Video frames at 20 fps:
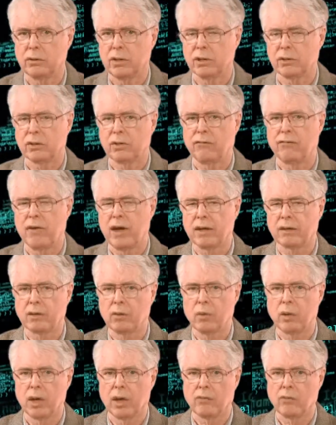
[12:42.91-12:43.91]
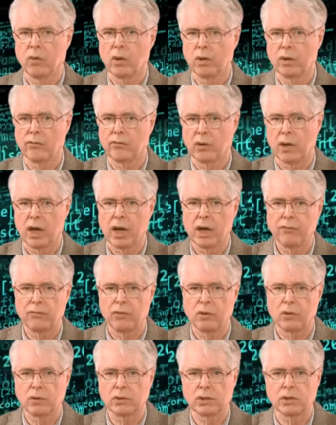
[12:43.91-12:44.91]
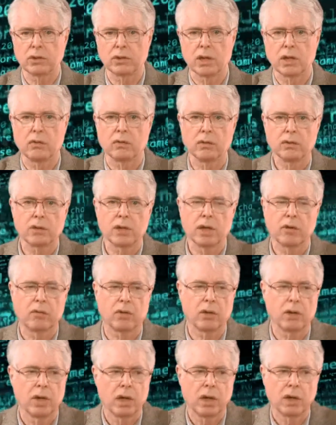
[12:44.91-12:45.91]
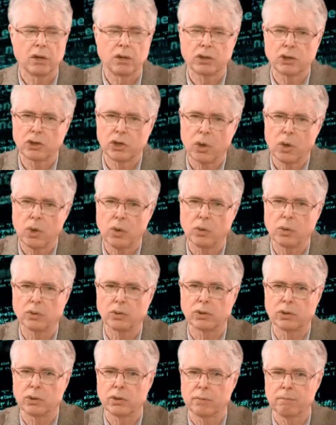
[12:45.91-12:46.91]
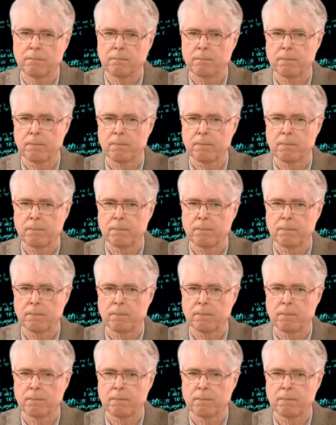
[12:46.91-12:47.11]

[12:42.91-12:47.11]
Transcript: Just the fact that we have wonderful iPhones, et cetera, et cetera, shows